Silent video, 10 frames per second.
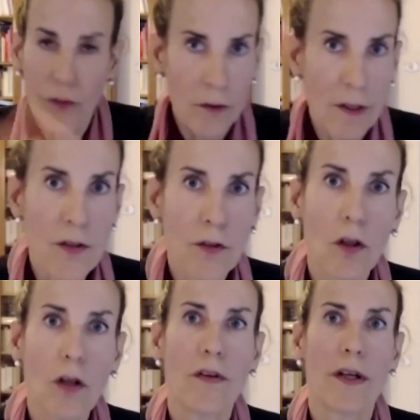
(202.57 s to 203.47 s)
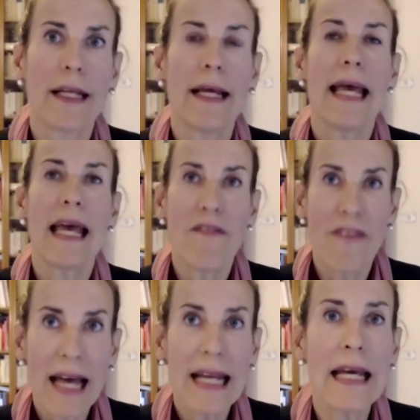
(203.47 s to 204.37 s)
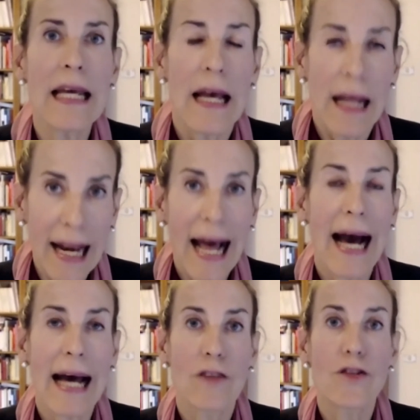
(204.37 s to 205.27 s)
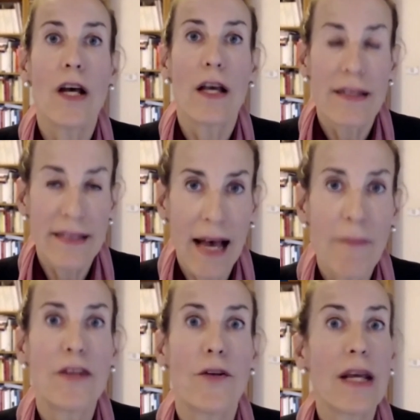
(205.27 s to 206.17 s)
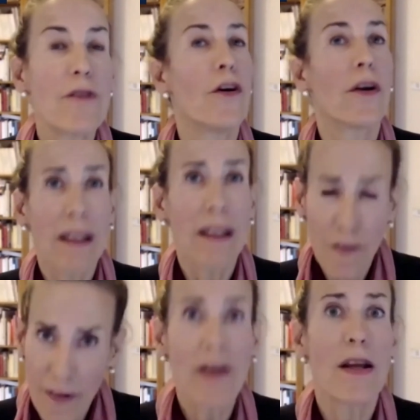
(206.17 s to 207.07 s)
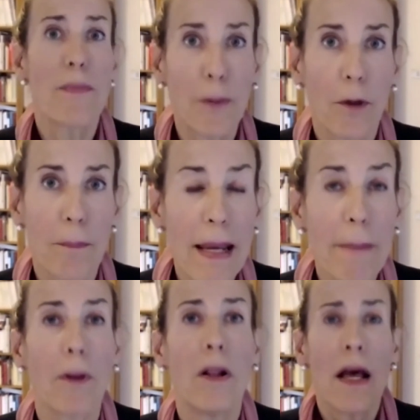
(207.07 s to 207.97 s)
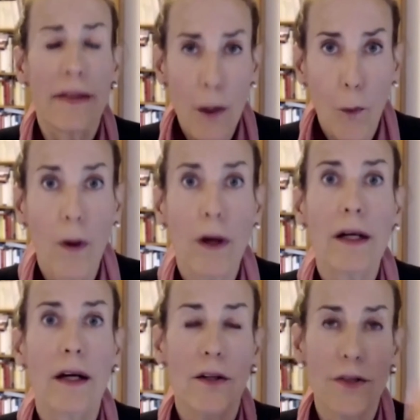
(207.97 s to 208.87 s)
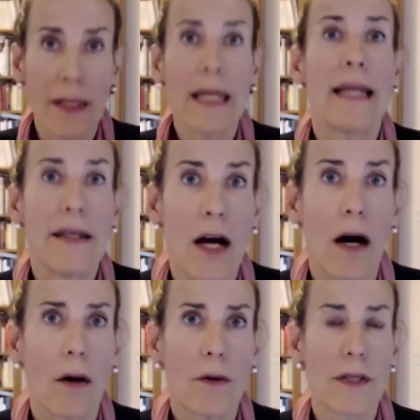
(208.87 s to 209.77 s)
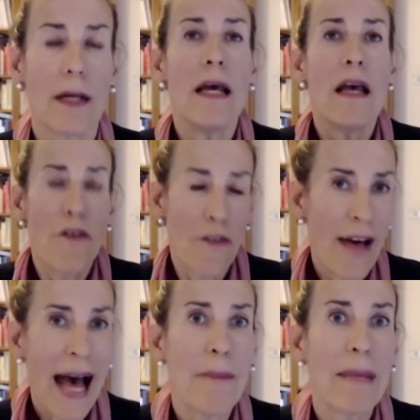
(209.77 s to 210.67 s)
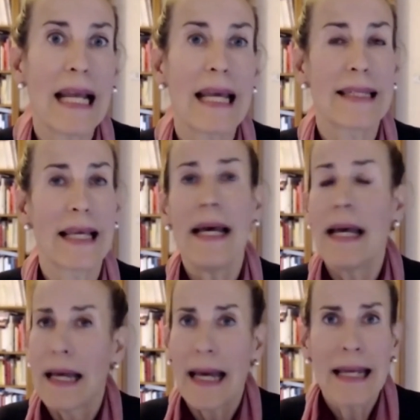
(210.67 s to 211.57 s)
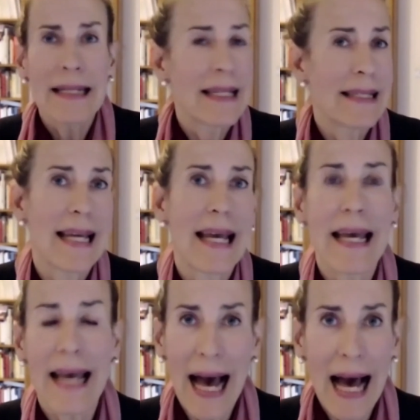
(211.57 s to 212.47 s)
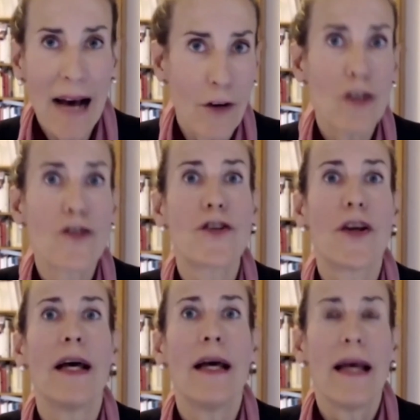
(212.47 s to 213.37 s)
discovered a very large cemetery for the very poor people, the workers in the docks families and the average uh,